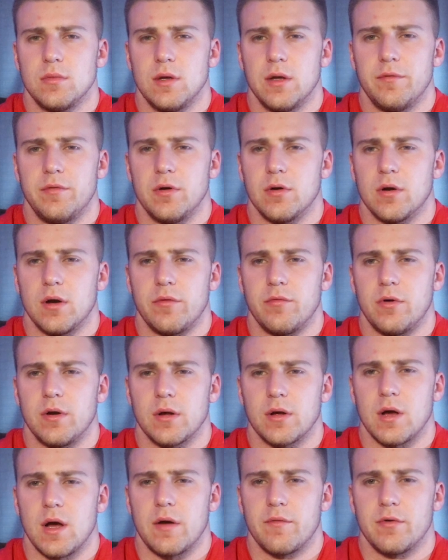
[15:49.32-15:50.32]
If you're ever
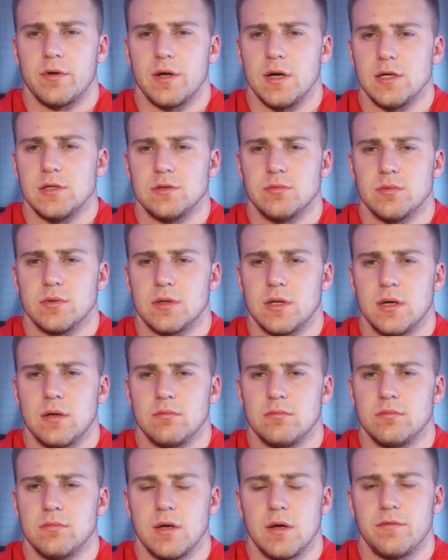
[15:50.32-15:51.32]
in a confrontation with
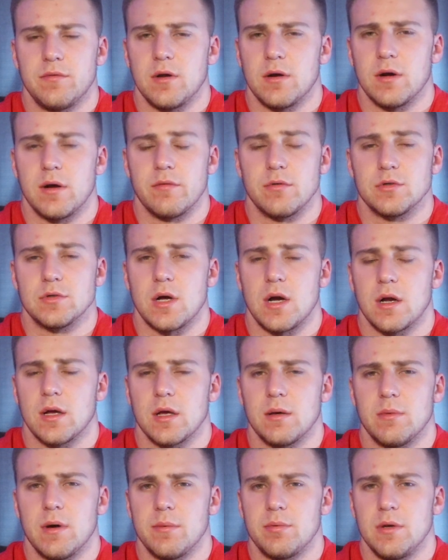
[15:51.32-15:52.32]
them, if they're ever trying
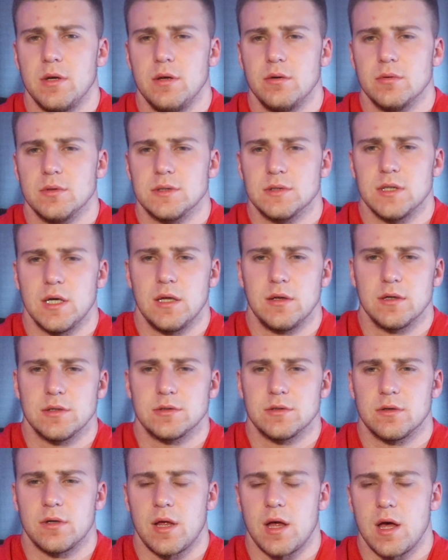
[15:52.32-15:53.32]
to come up to you and say
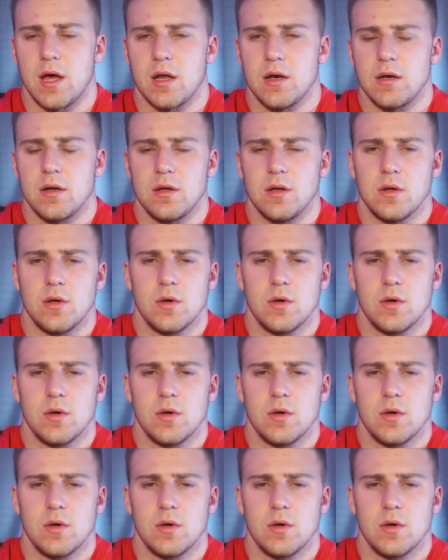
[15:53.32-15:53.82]
this or that,